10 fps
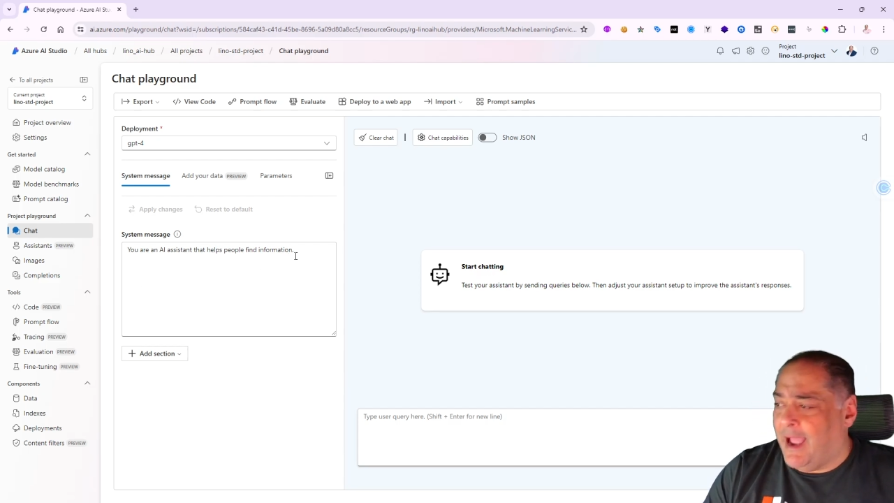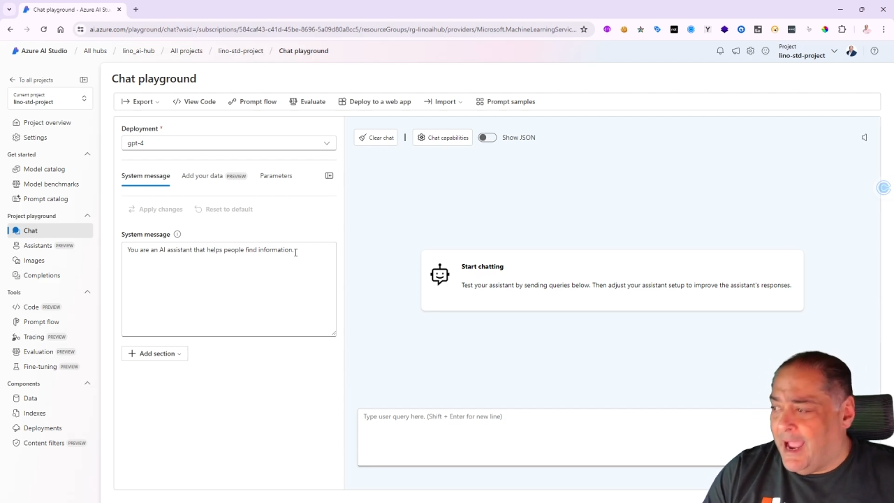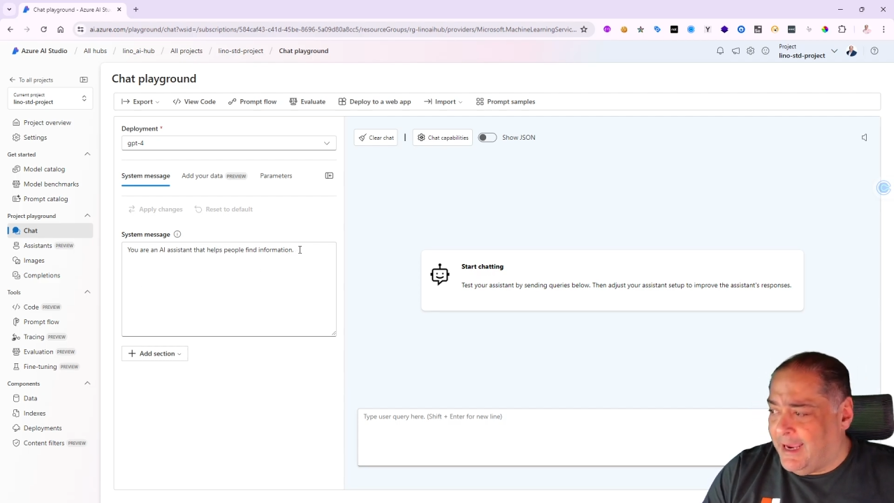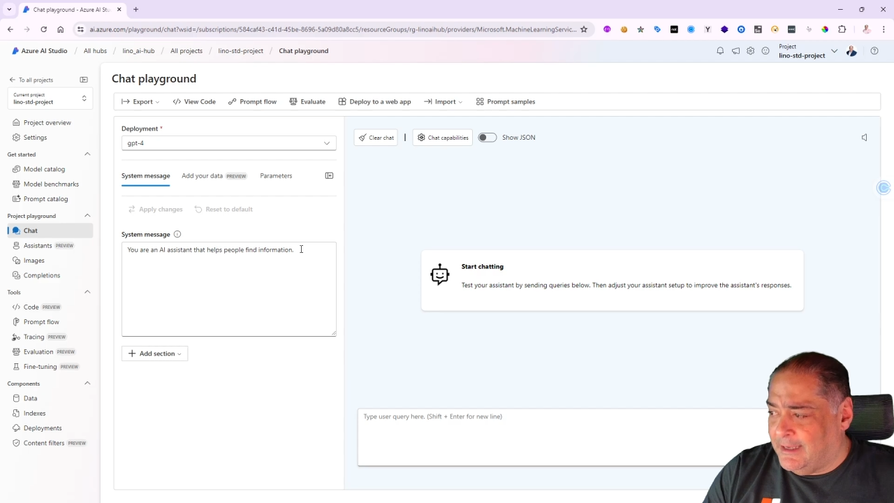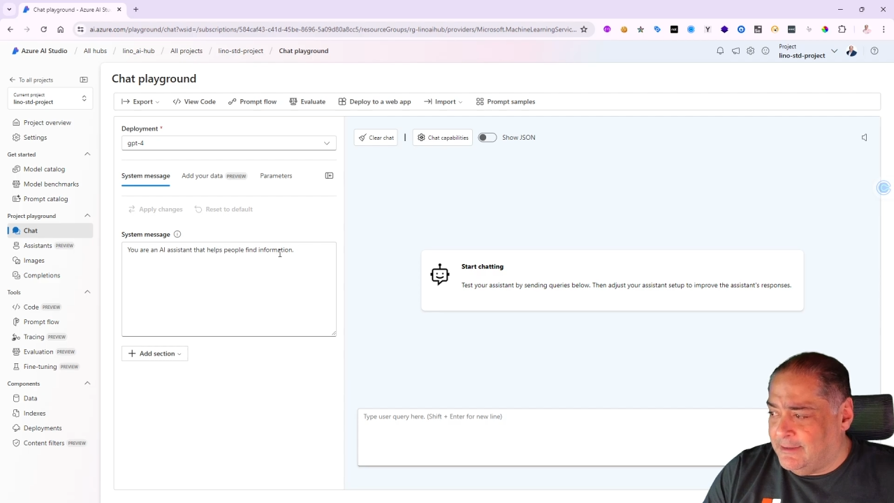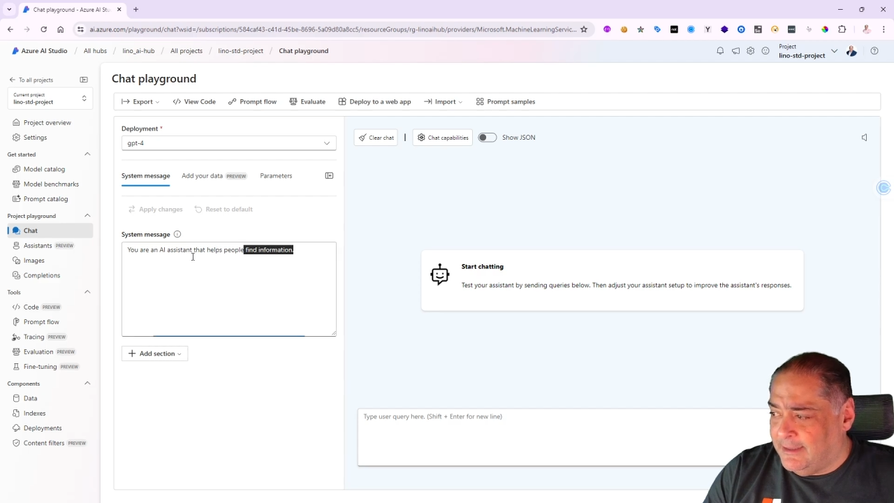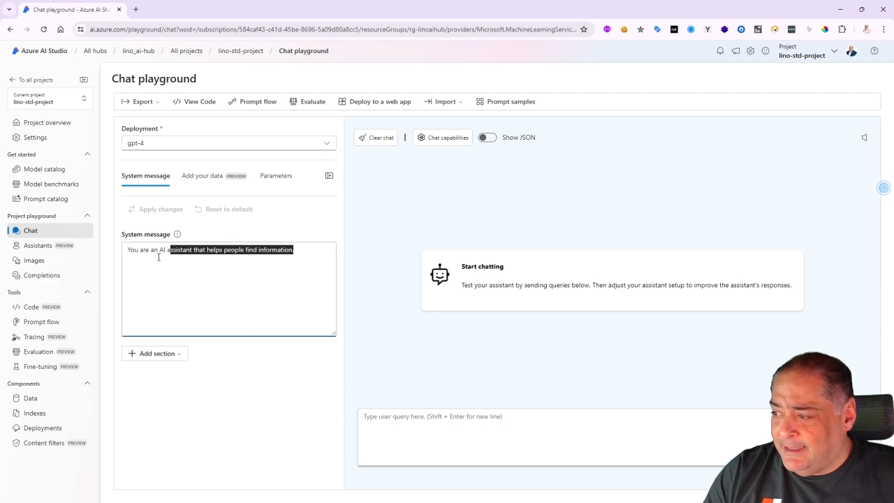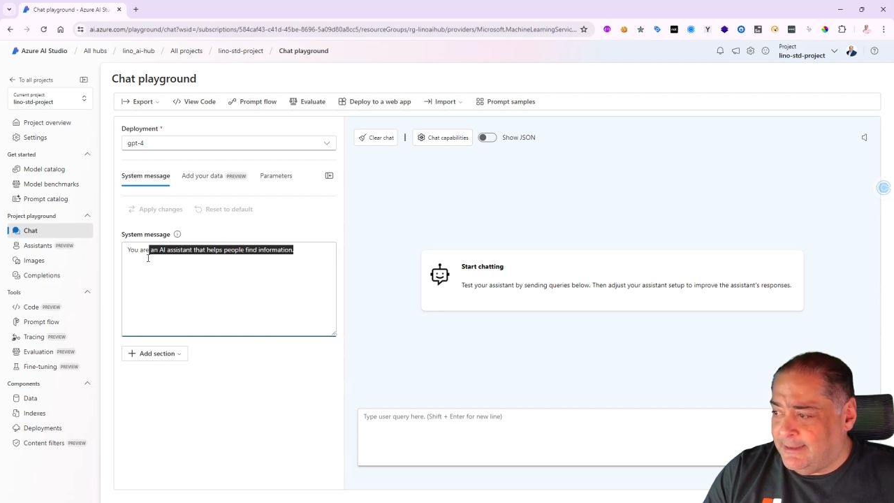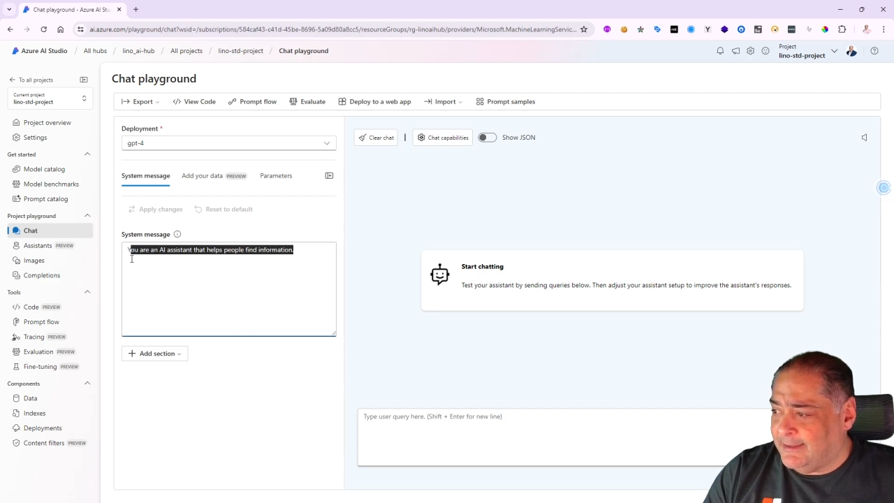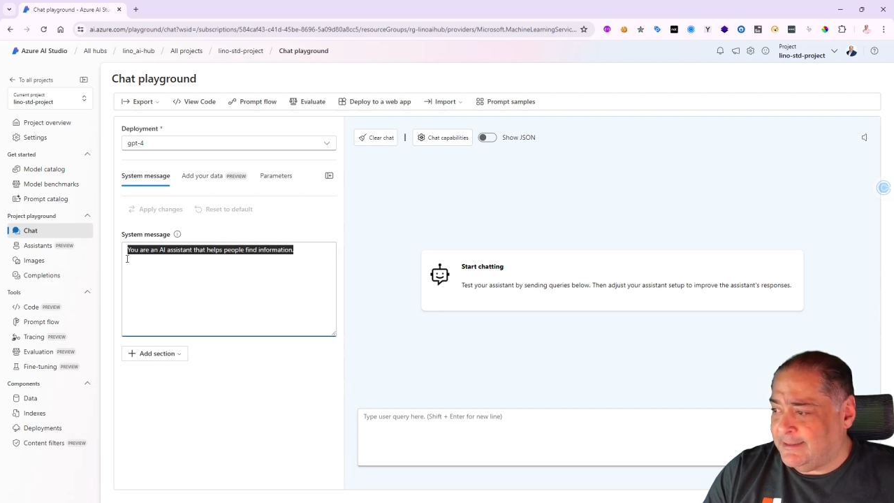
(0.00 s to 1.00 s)
I can
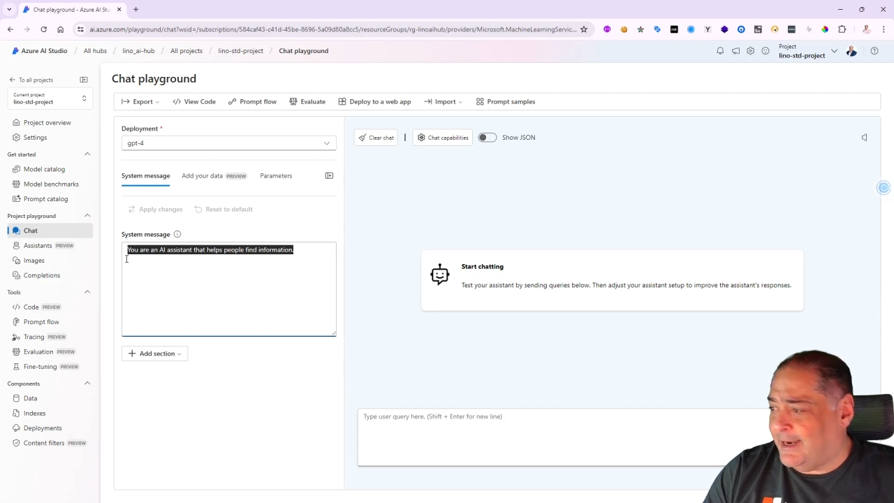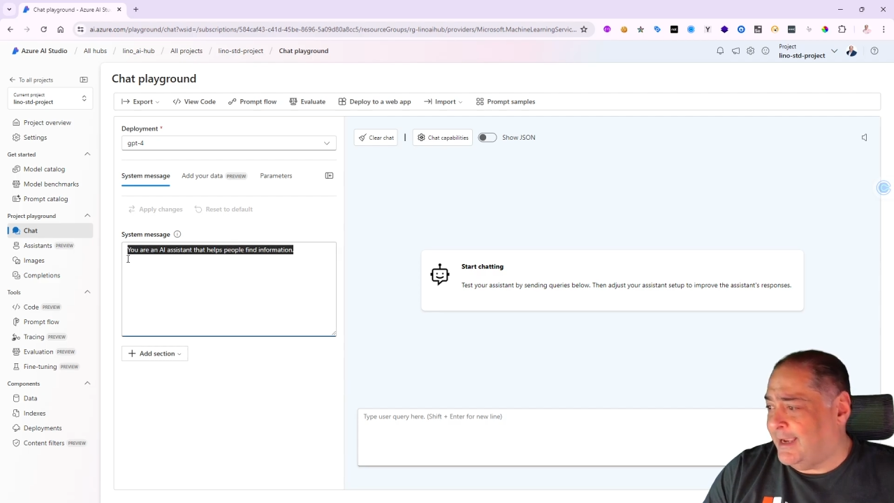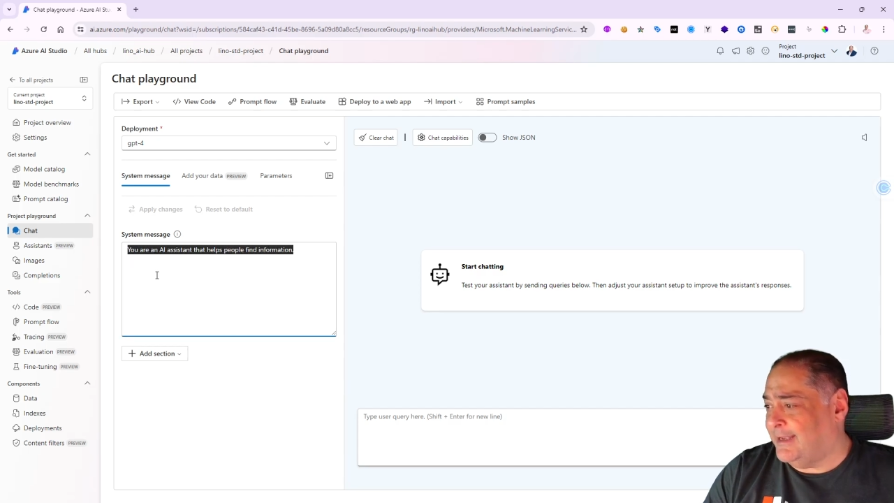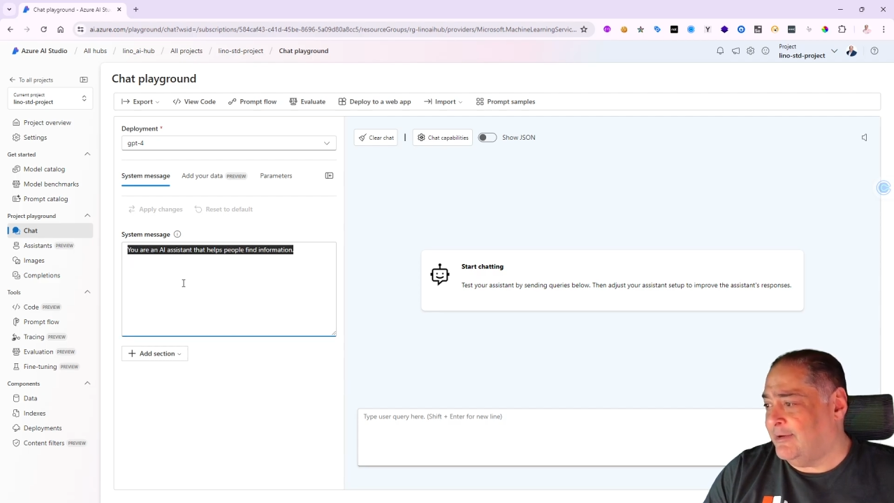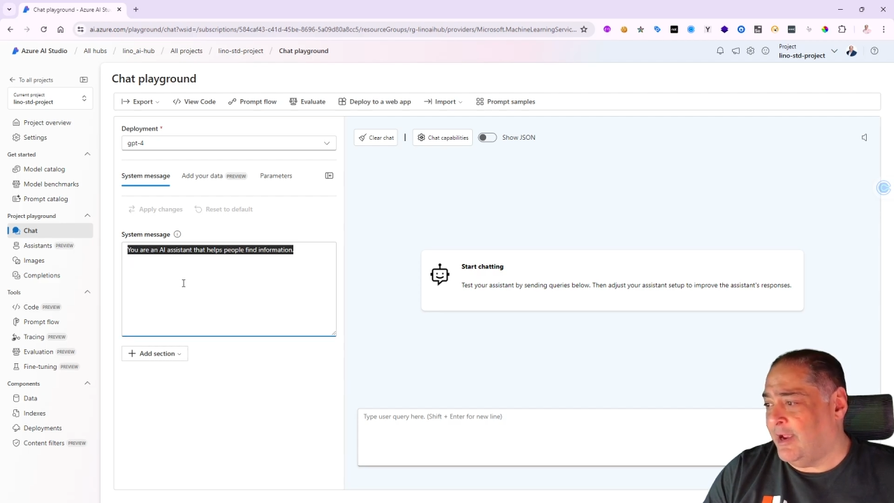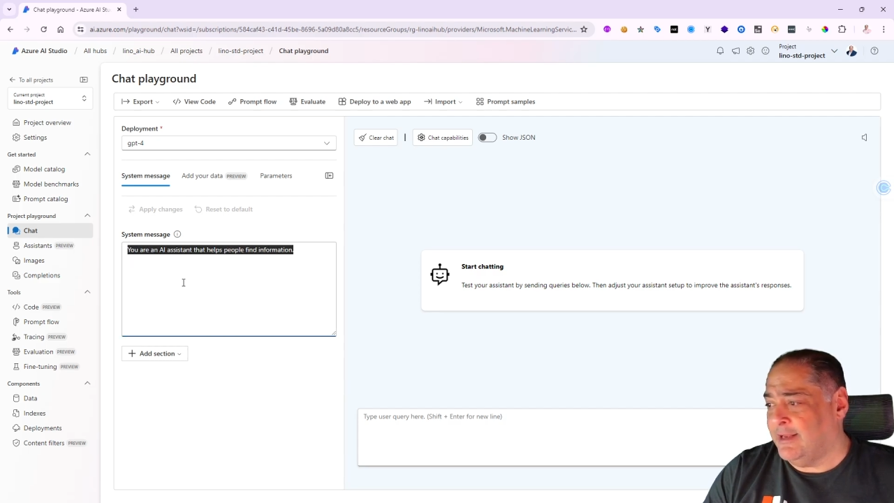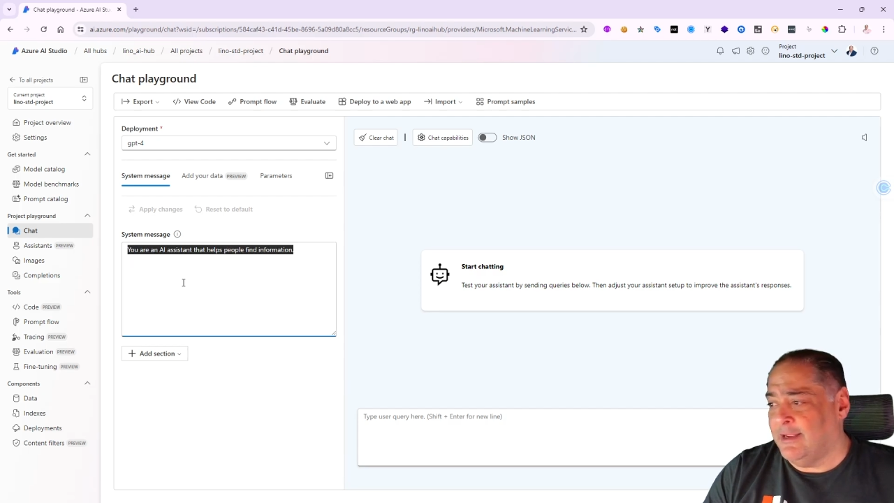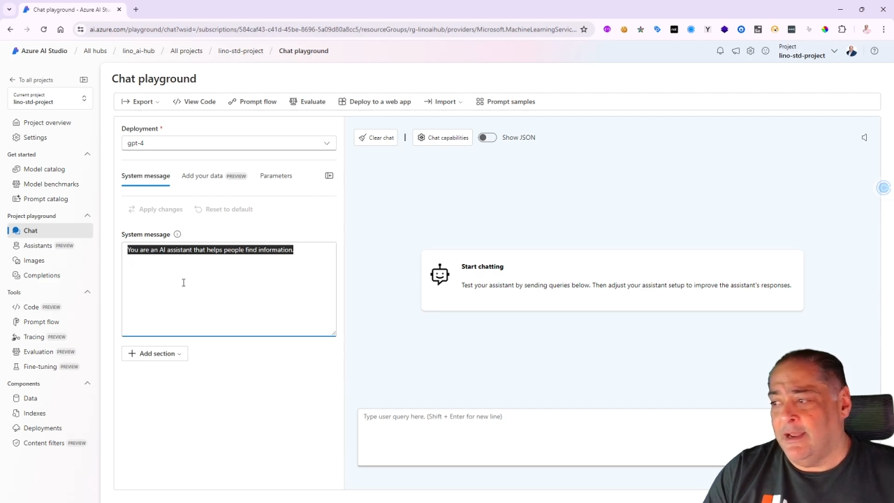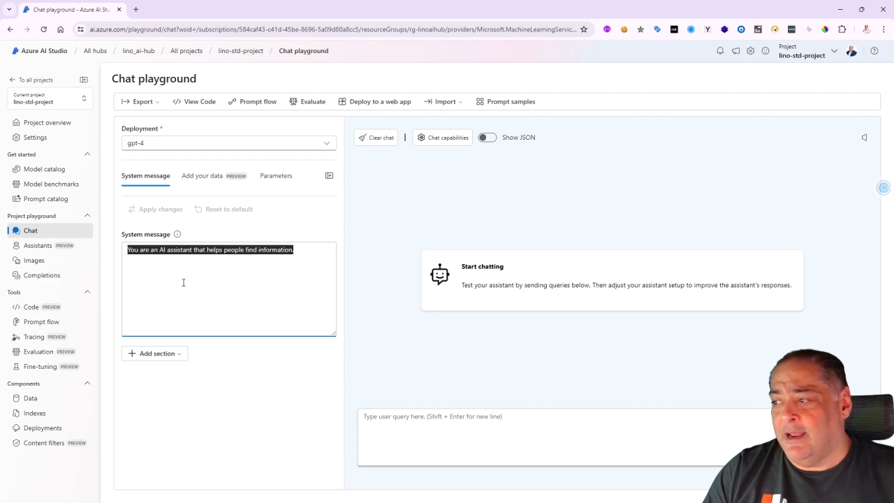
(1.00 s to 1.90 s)
delete this and I can write,